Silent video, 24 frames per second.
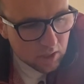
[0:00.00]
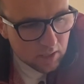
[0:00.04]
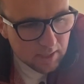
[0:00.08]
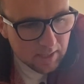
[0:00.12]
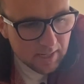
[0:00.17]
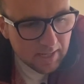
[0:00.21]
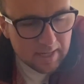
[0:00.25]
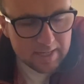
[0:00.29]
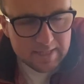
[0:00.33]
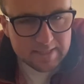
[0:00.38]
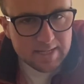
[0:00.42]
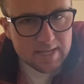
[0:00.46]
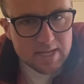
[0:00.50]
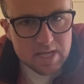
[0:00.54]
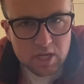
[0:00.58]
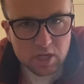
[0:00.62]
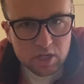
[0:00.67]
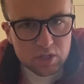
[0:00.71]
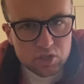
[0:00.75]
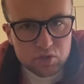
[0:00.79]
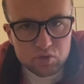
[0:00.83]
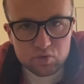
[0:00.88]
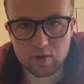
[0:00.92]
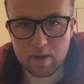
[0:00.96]
like I say, you
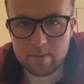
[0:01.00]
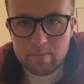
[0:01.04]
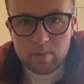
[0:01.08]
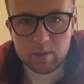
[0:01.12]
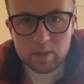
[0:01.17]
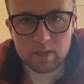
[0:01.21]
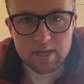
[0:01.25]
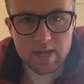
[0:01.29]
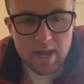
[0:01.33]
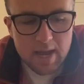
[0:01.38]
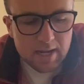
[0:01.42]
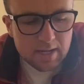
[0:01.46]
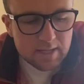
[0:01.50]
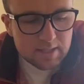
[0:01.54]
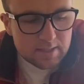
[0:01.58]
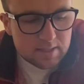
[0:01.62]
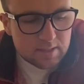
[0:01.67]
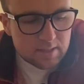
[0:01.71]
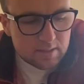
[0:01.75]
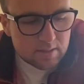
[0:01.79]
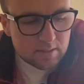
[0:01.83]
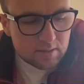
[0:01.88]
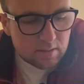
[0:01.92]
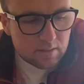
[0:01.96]
can scramble the
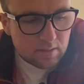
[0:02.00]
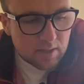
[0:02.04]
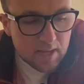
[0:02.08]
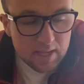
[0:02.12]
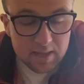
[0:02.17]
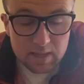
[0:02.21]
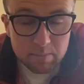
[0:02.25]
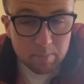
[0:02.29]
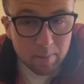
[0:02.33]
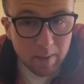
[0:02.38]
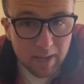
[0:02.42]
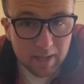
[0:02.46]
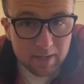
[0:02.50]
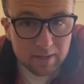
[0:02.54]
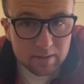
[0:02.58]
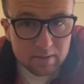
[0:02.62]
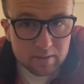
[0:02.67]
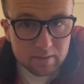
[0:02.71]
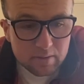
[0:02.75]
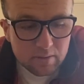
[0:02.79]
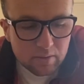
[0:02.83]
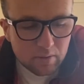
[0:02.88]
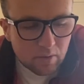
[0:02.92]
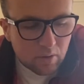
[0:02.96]
eggs in the pan,
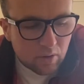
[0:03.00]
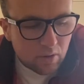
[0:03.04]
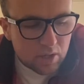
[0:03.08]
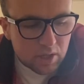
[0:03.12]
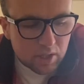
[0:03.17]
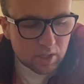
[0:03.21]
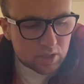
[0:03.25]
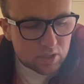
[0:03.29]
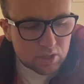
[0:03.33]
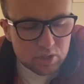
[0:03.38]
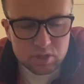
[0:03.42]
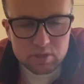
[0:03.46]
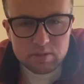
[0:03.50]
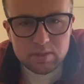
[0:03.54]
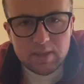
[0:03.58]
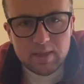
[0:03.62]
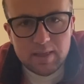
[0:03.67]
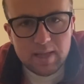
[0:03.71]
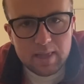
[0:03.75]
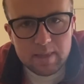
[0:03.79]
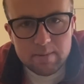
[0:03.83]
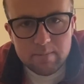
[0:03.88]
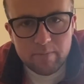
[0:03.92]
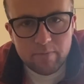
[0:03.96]
or you can just
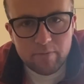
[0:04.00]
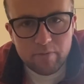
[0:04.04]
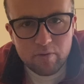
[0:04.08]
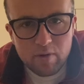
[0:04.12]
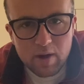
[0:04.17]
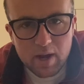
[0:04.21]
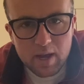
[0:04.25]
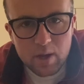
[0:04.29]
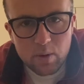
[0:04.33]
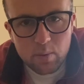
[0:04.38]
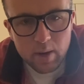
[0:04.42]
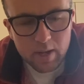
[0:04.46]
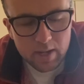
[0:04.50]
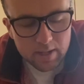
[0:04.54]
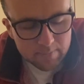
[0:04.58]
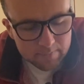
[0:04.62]
let them fry away.